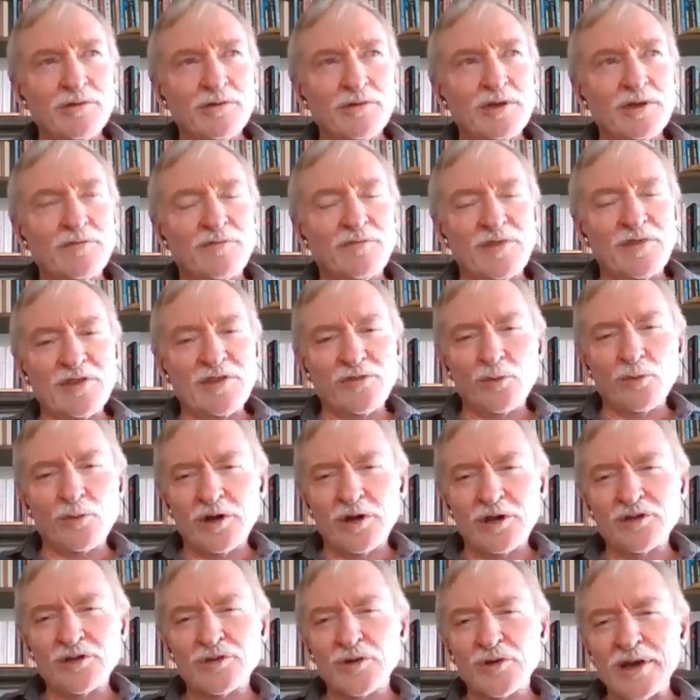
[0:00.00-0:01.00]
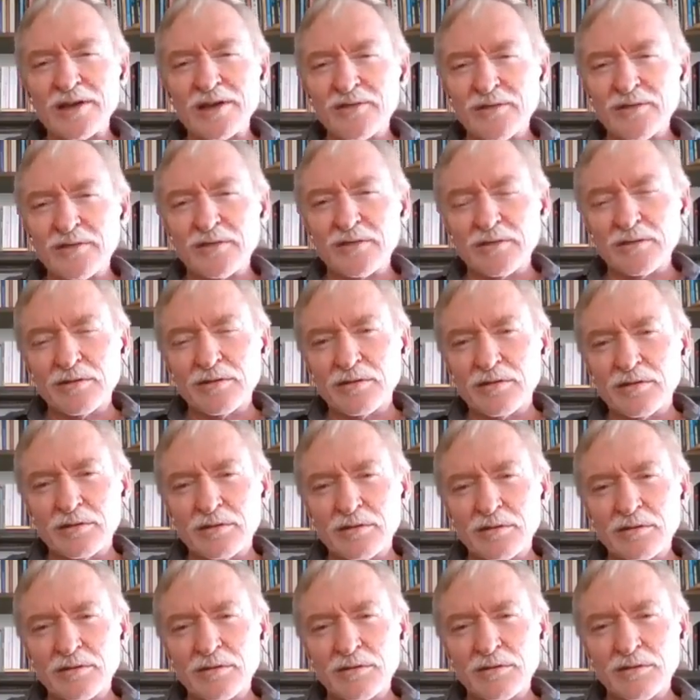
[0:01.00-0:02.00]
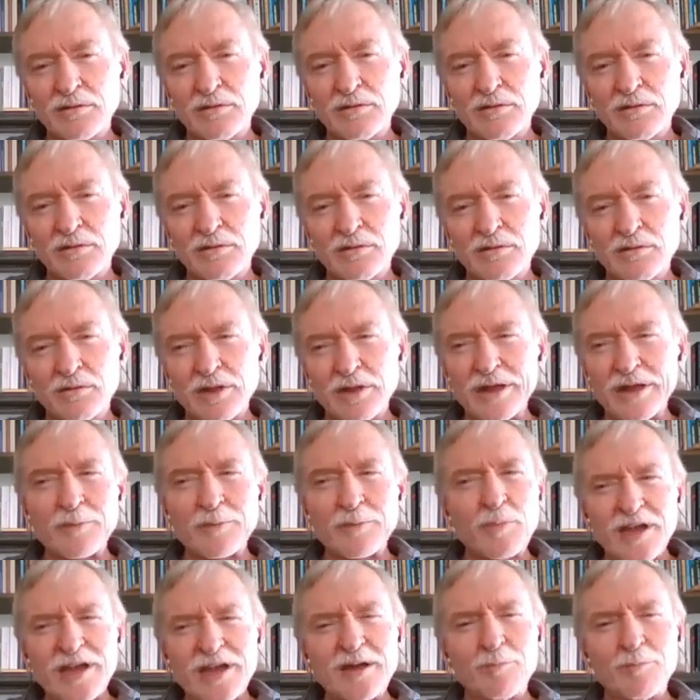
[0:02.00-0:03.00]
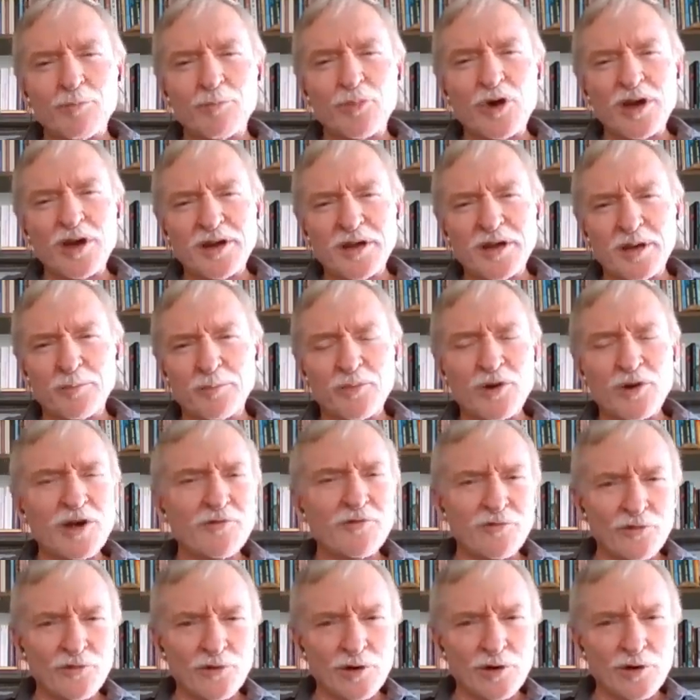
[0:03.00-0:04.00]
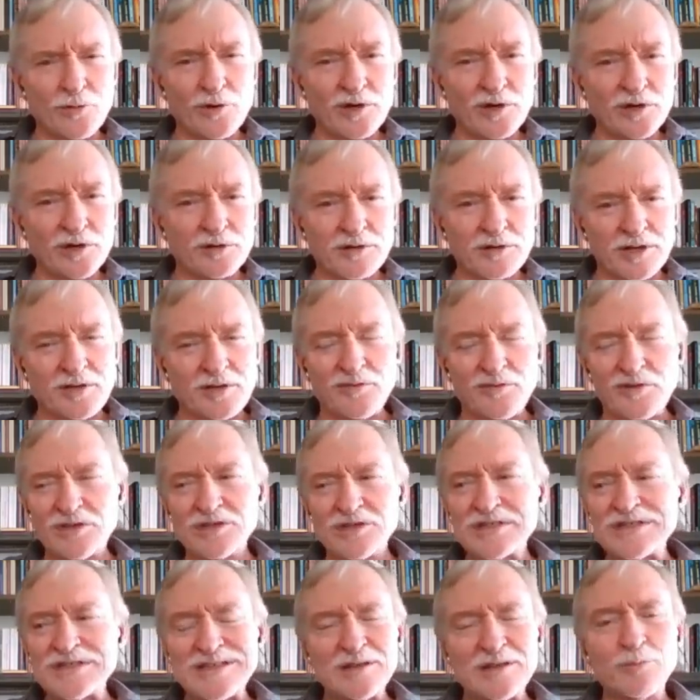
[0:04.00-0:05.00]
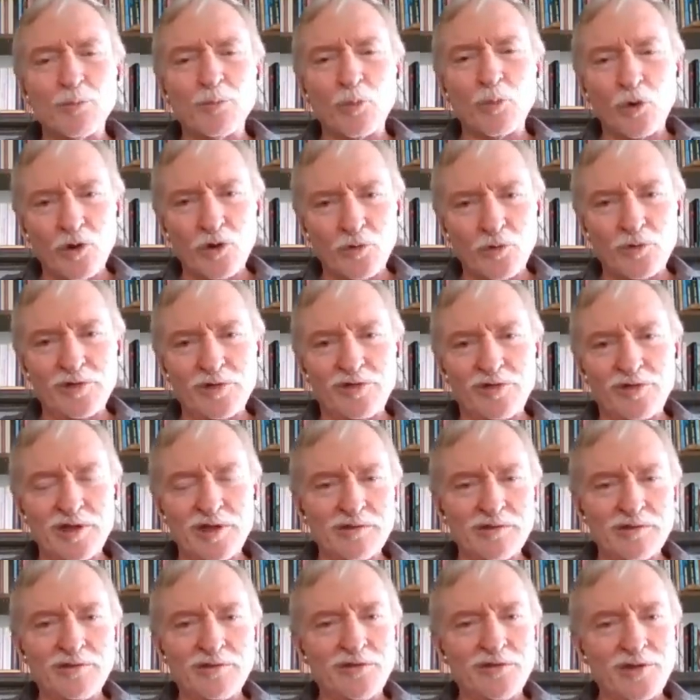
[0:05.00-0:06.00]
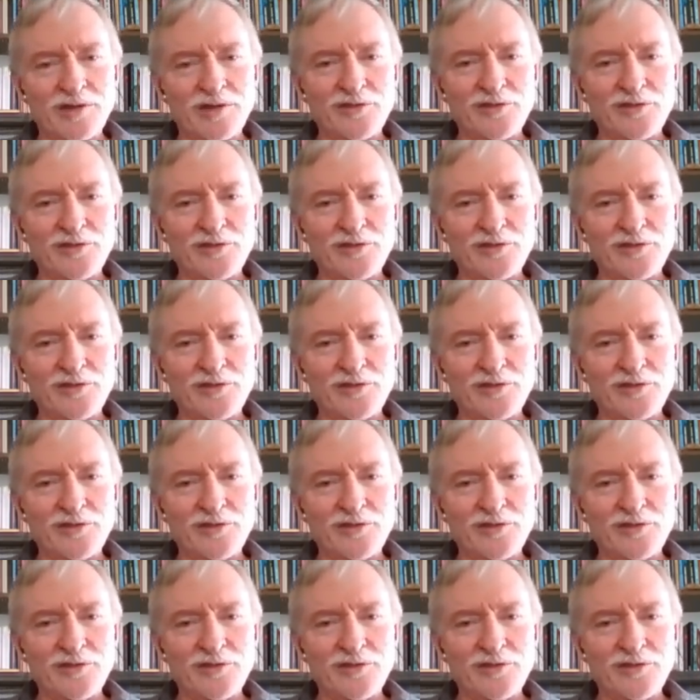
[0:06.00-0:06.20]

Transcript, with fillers: if this were addressed. Like again, brought up, brought forward. Like if we just did yeah. more with it, like